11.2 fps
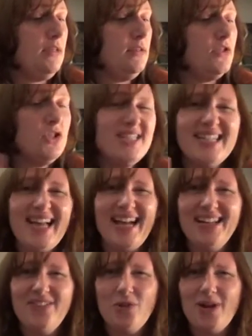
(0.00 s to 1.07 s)
just to
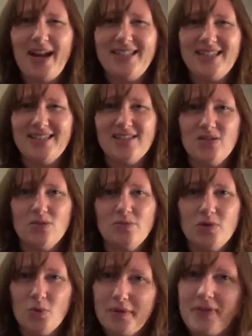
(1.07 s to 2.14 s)
kind of give you an idea as
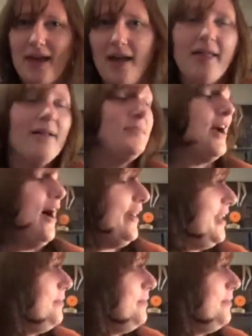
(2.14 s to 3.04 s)
to what the hell I'm talking